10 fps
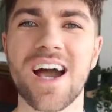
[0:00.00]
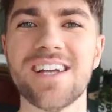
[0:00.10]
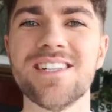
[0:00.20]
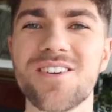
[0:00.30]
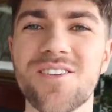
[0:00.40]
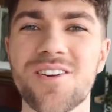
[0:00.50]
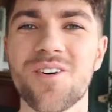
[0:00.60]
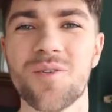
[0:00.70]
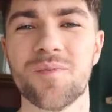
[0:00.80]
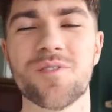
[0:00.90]
you're doing? I
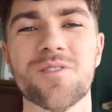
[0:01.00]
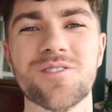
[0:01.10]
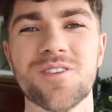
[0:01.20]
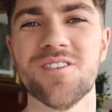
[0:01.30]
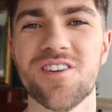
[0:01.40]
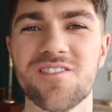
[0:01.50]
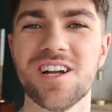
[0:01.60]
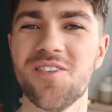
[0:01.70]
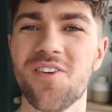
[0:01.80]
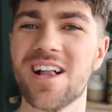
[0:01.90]
hope you're all doing it
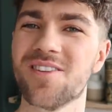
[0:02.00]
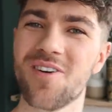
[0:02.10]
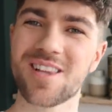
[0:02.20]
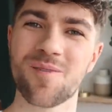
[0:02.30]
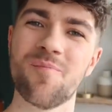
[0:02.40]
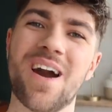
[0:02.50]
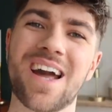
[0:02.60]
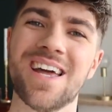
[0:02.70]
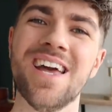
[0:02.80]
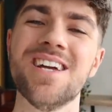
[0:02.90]
really well. Welcome
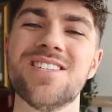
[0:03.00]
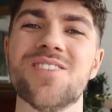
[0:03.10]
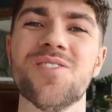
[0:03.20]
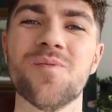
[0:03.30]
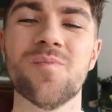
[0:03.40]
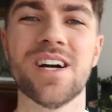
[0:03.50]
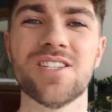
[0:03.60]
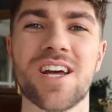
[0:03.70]
back to my